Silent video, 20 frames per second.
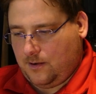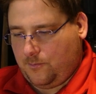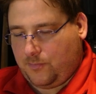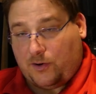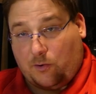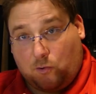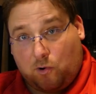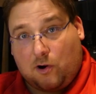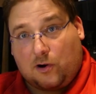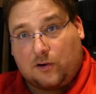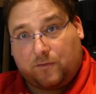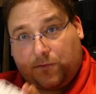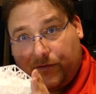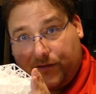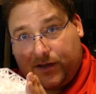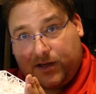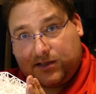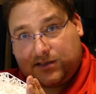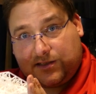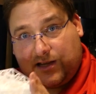but it worked for
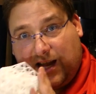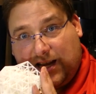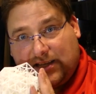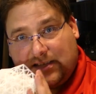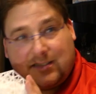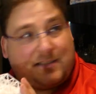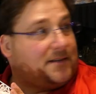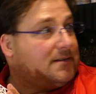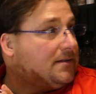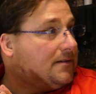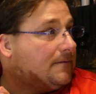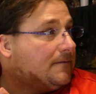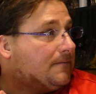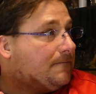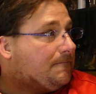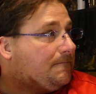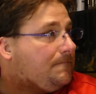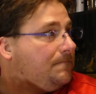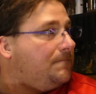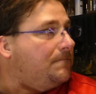this.
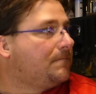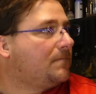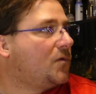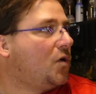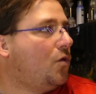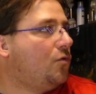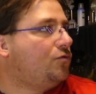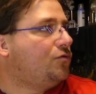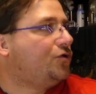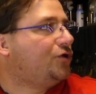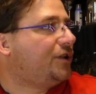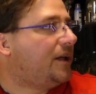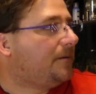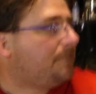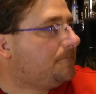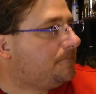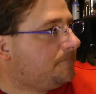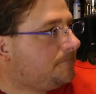Oh shit,